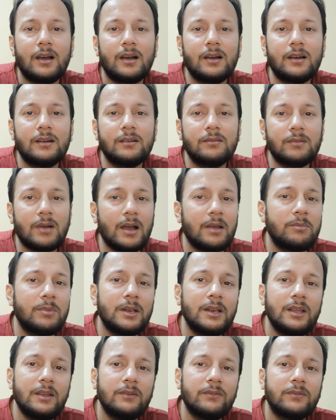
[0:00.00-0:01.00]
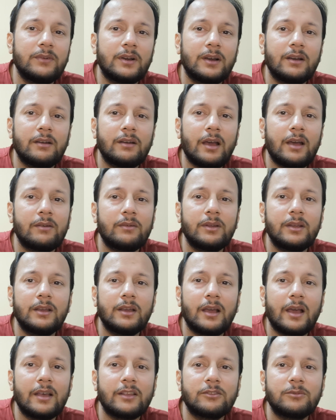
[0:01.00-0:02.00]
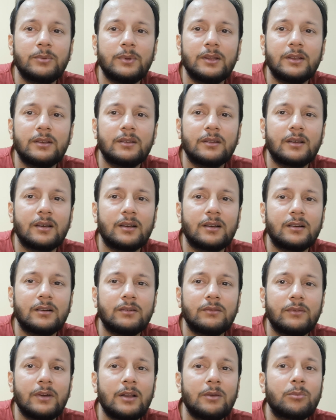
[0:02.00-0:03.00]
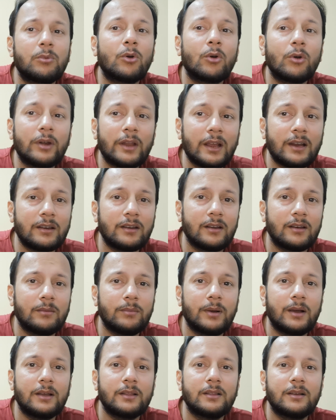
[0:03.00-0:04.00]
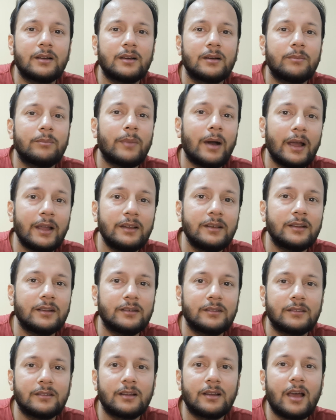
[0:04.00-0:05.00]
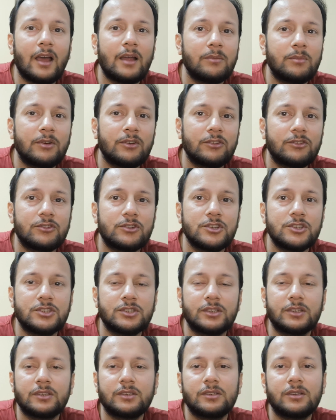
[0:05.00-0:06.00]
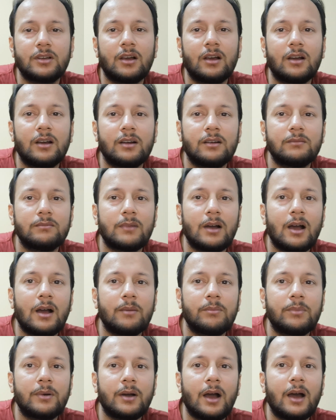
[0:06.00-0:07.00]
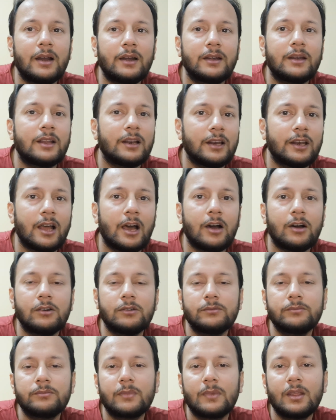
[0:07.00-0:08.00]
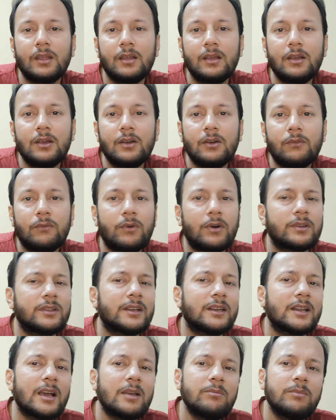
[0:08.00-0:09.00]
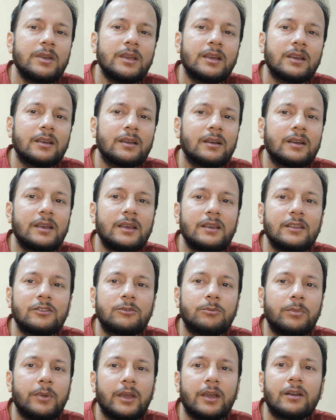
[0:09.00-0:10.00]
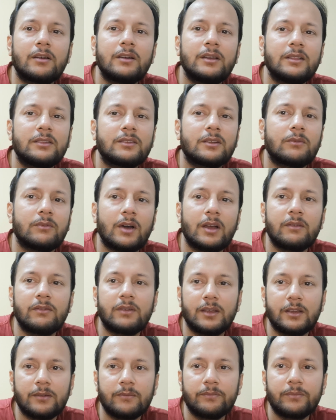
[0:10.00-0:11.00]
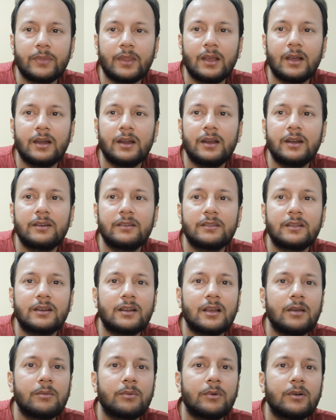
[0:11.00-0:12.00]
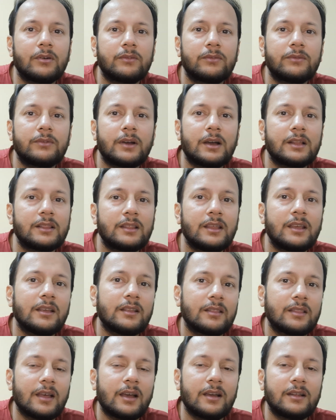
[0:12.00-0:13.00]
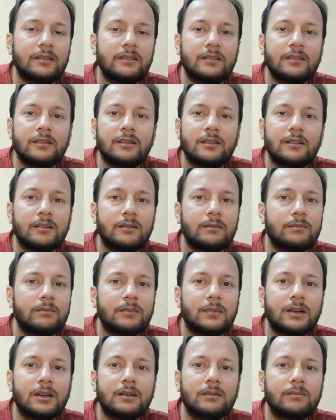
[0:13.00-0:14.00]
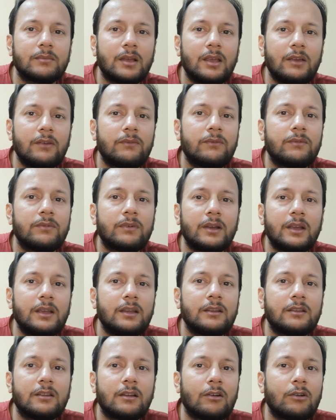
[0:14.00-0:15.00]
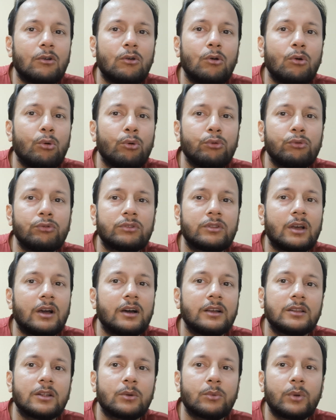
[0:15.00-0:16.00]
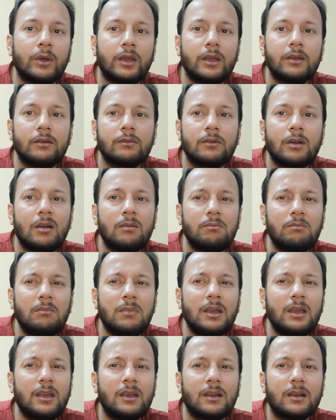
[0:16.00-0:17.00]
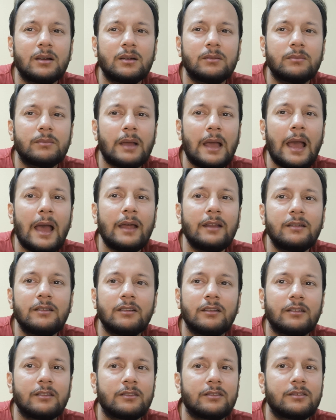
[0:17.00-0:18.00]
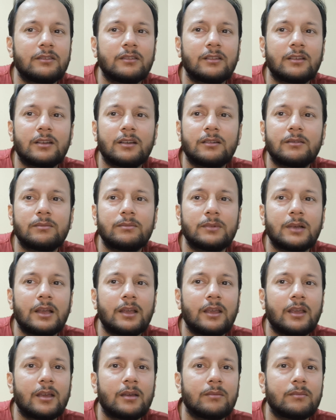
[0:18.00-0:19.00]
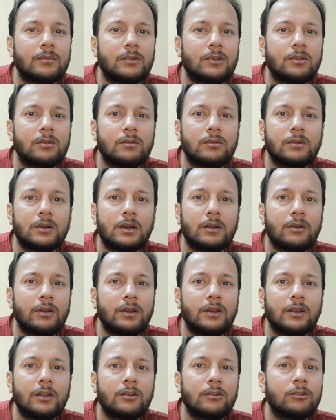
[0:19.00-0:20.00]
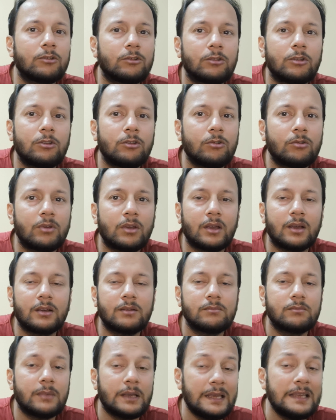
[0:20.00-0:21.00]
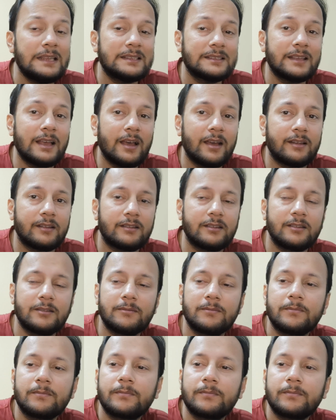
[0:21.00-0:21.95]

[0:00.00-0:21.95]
um, I believe uh, Harry has been uh, well protected by the Biden administration um, up until now. For the time being, uh, he is barely surviving. Uh, it's the type of uh, thing that, um, um, if it goes the other way, uh, may um, antis him to return to the UK. He said.